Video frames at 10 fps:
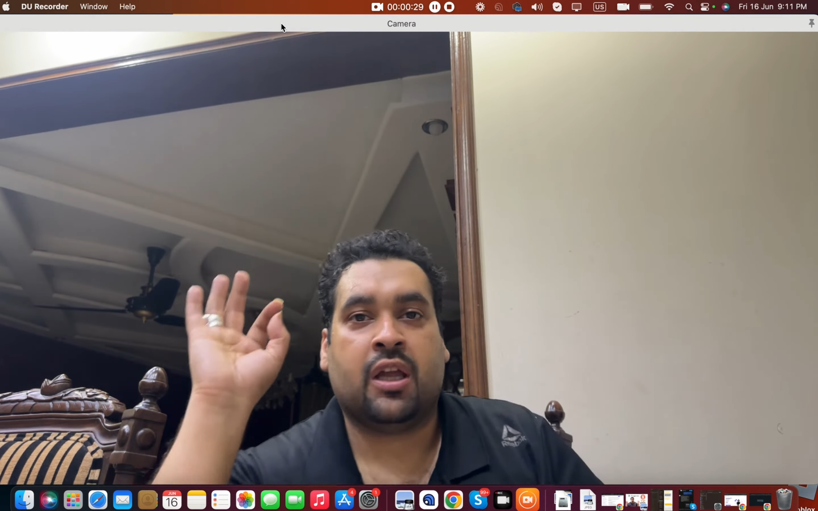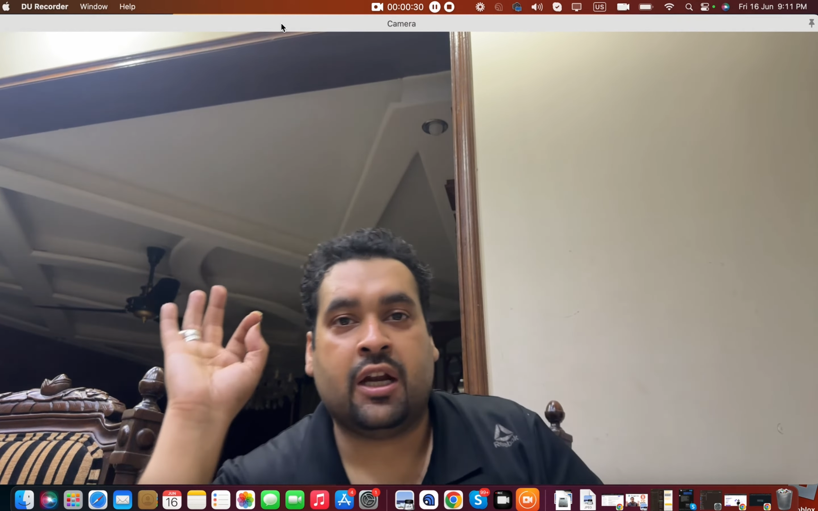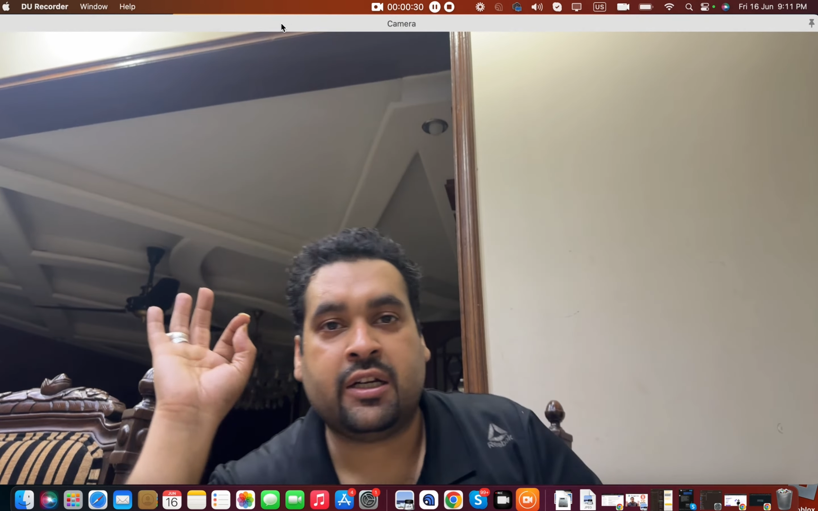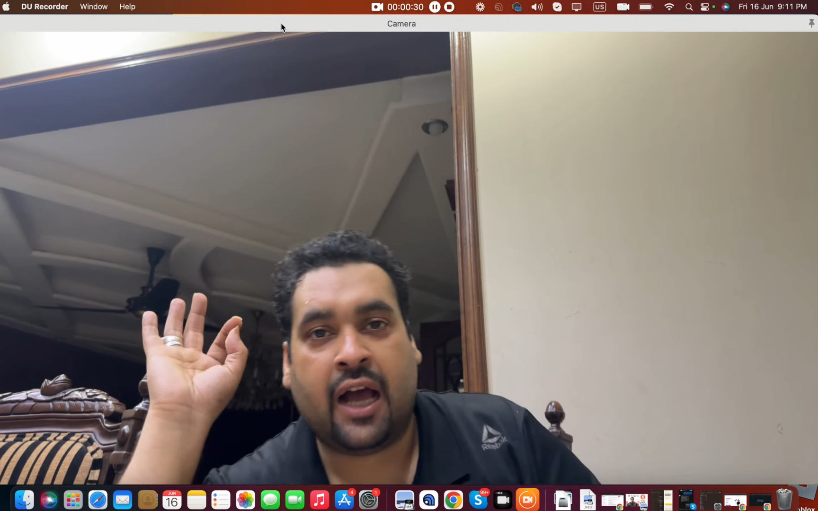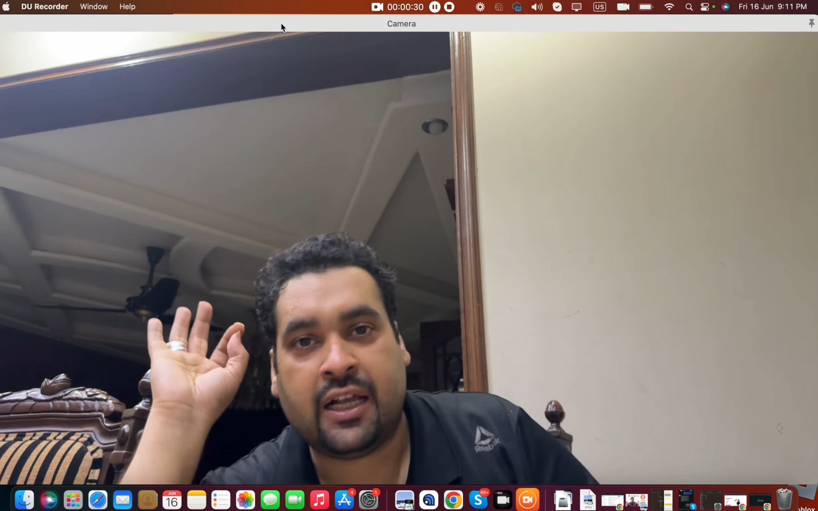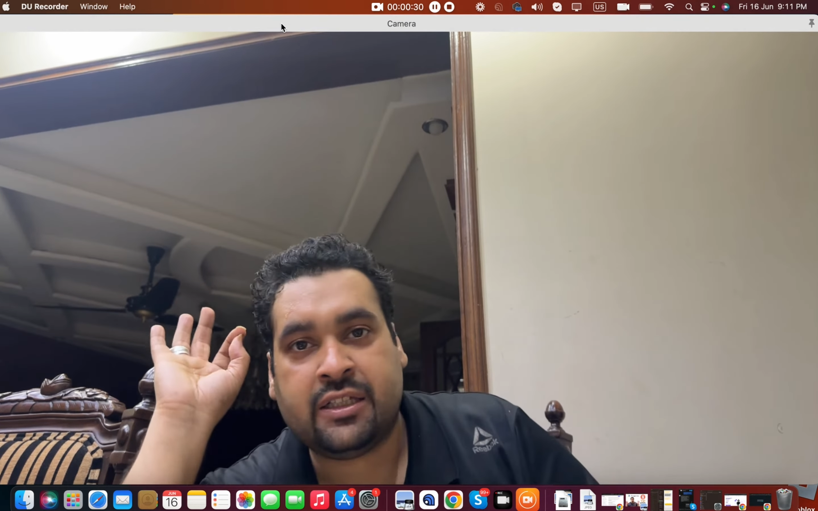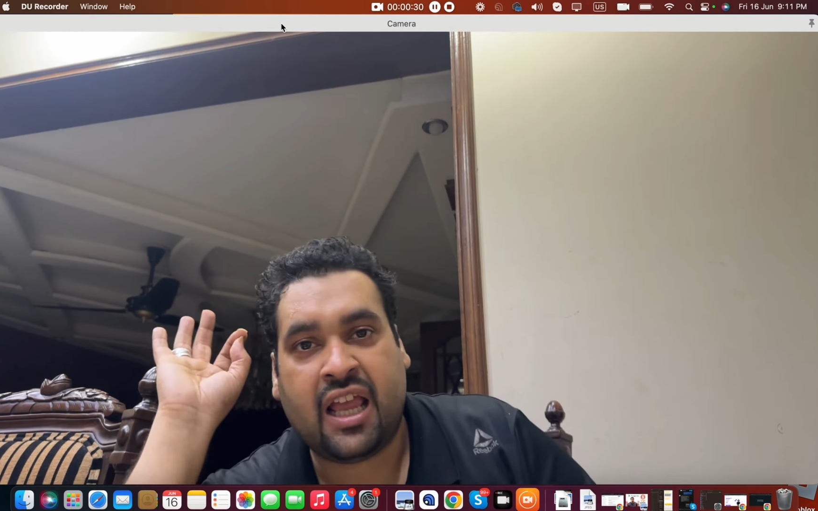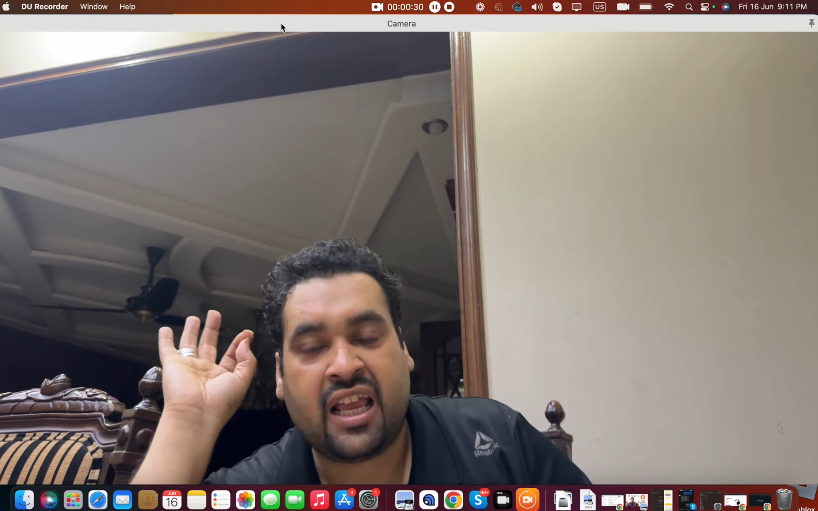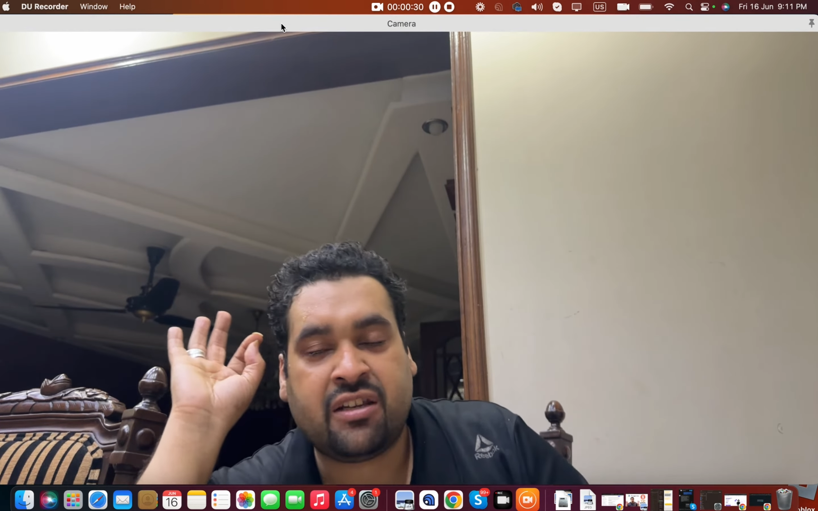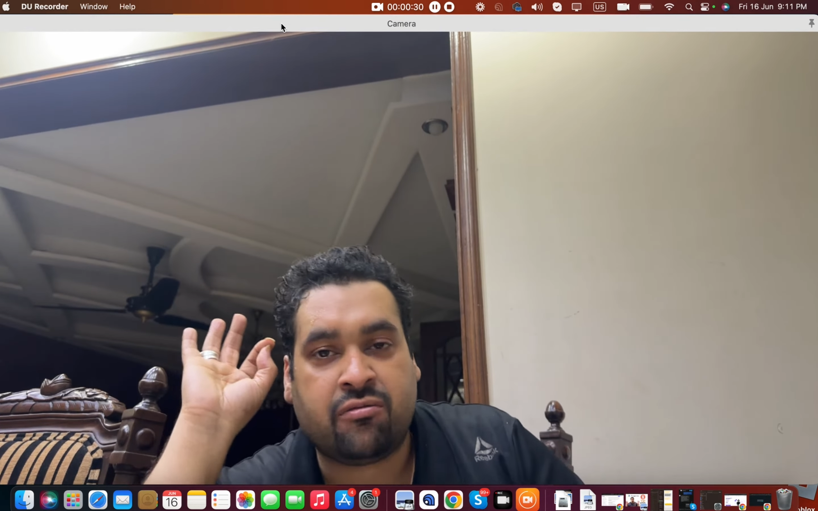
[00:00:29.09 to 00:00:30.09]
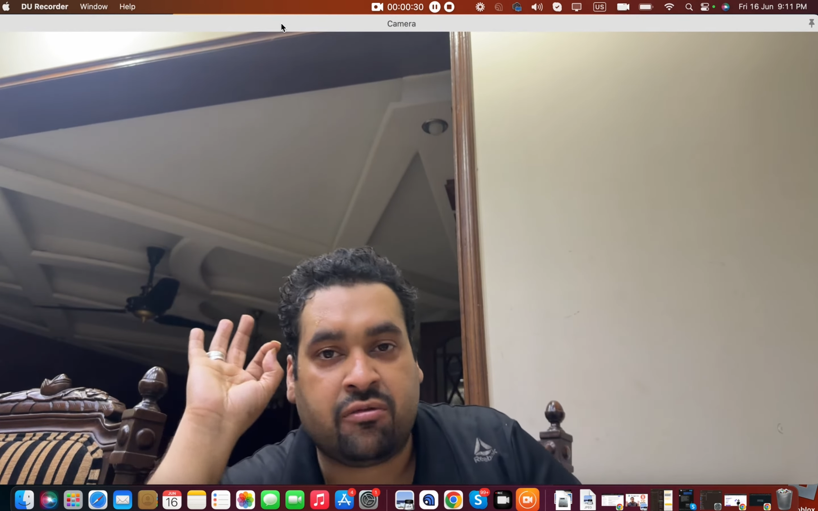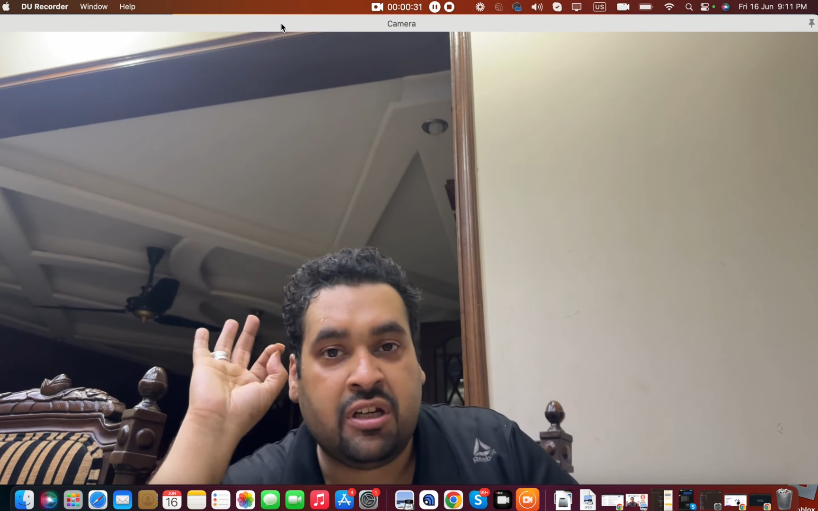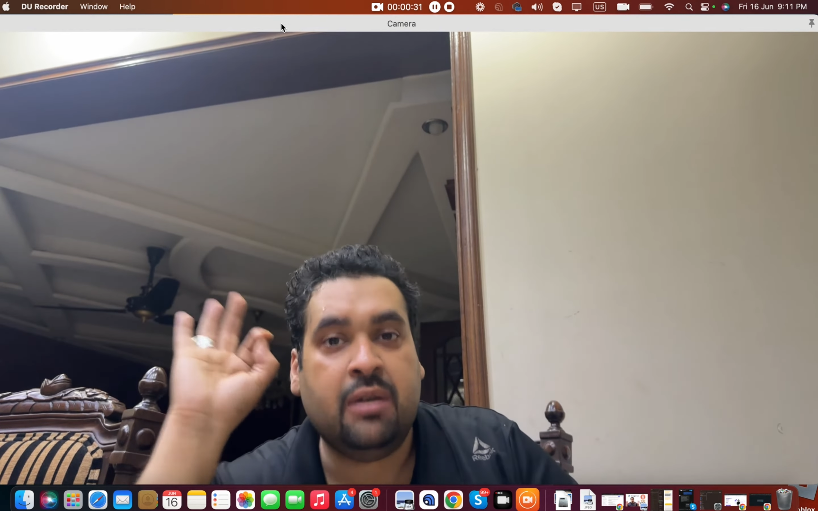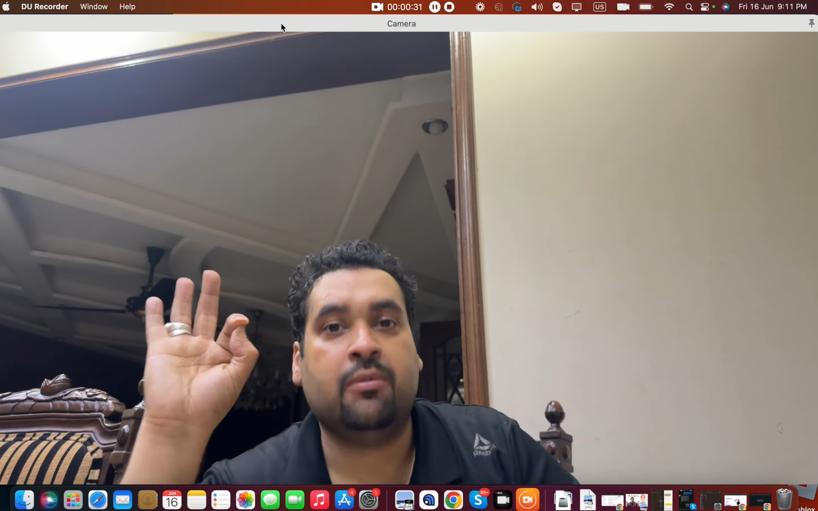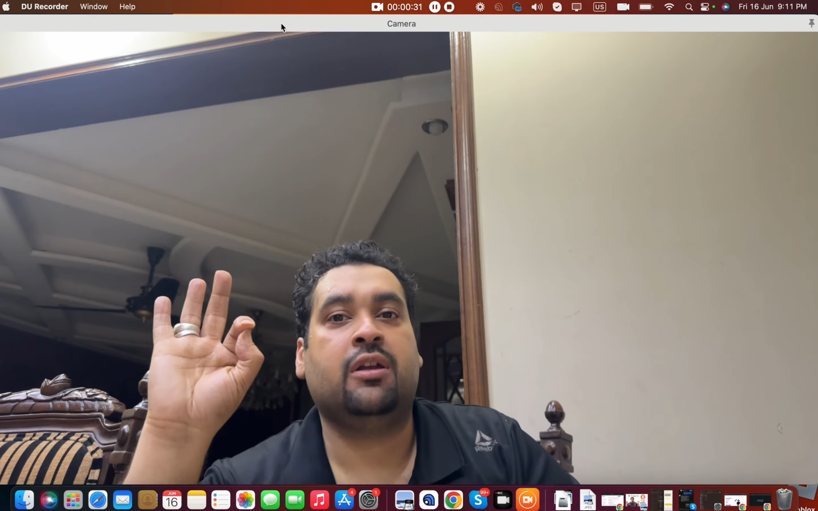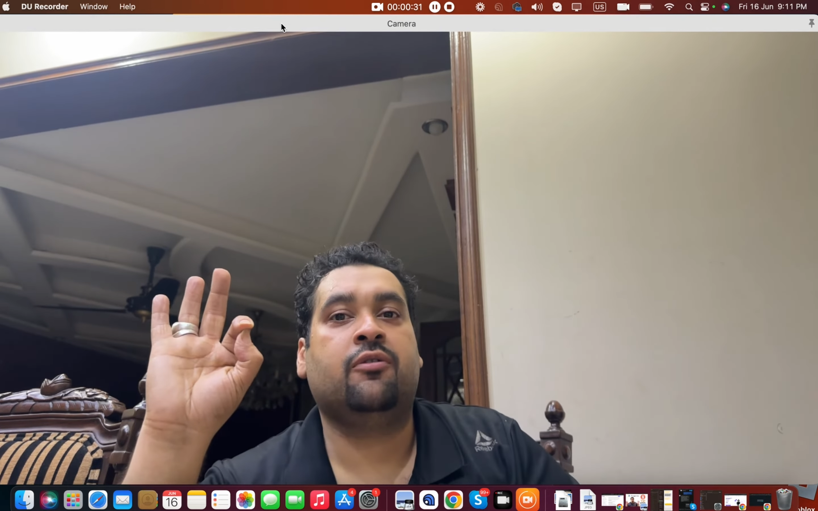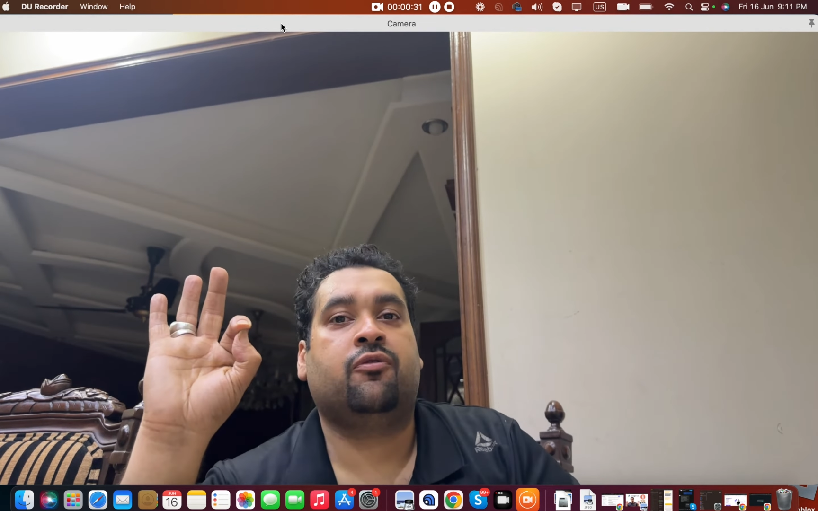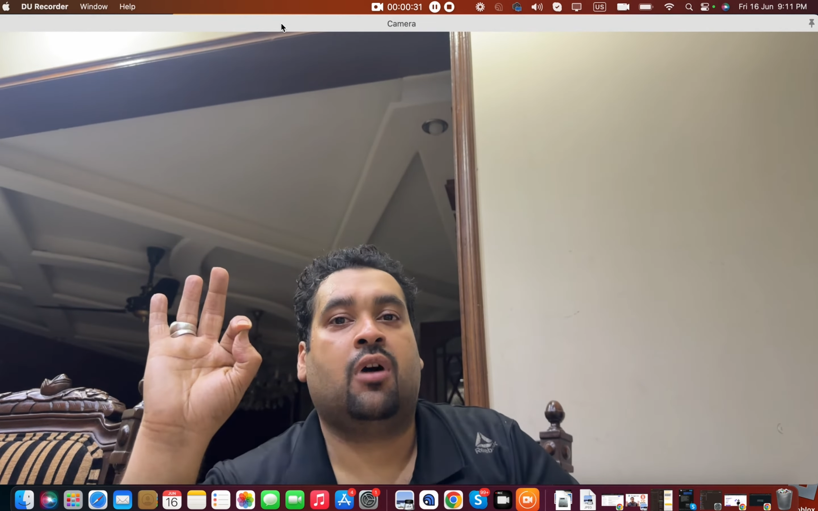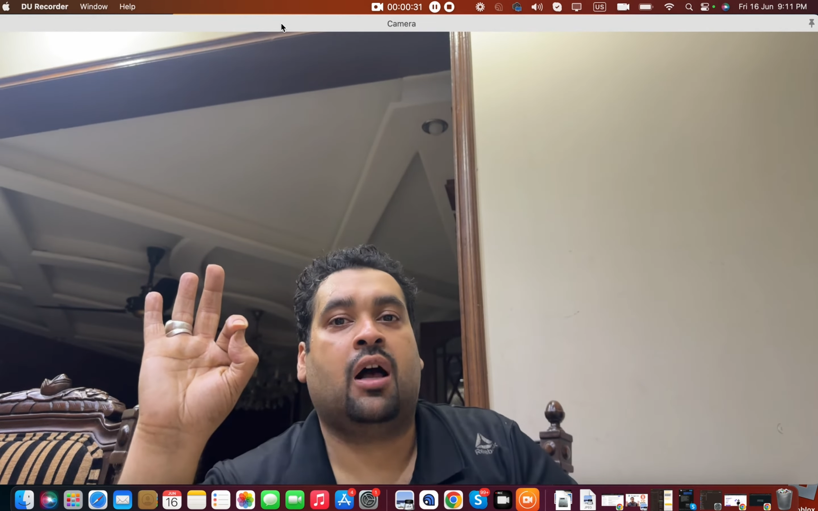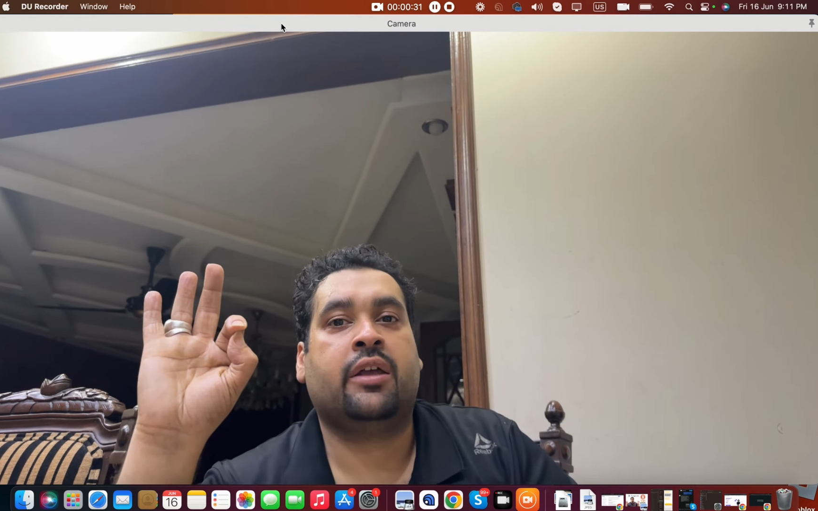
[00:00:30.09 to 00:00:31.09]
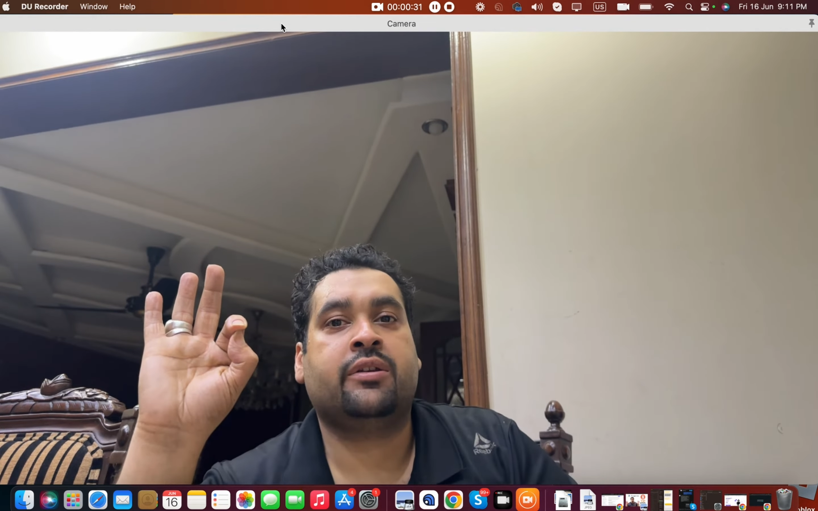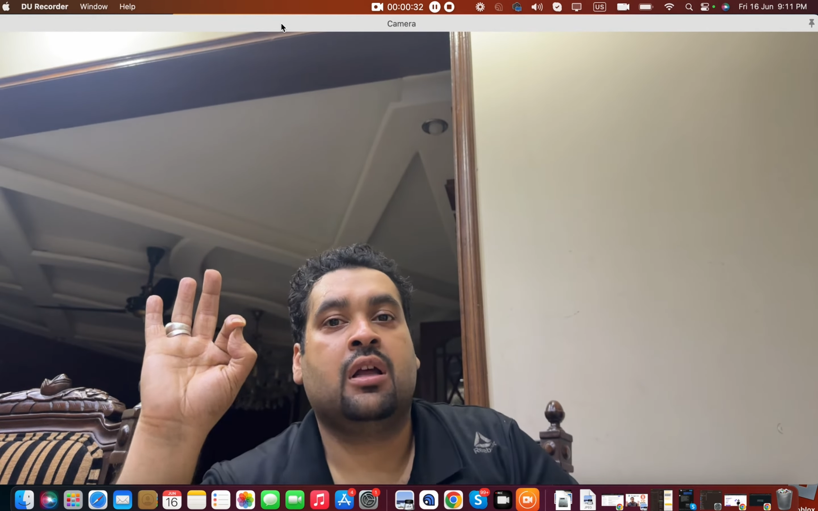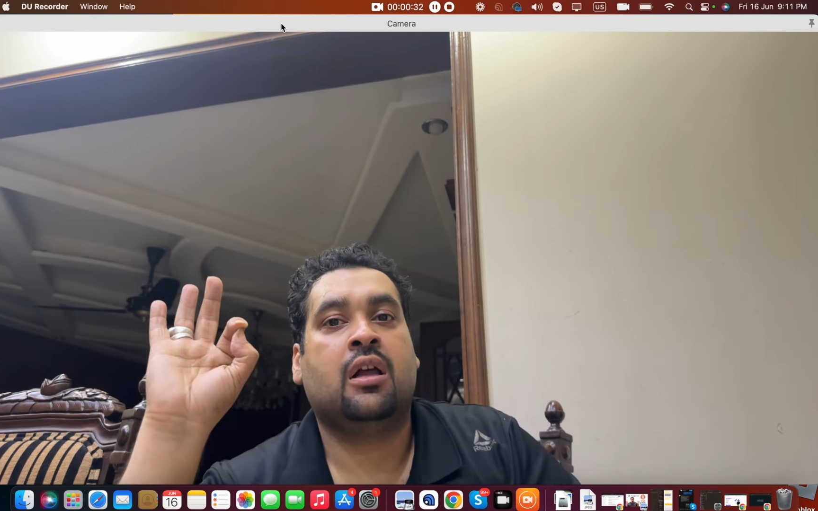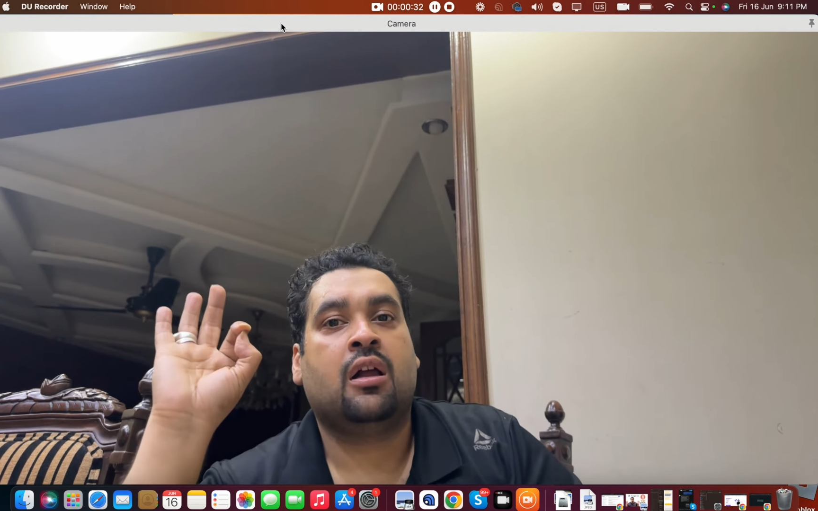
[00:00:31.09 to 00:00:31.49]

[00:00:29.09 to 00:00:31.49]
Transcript: it has extremely fast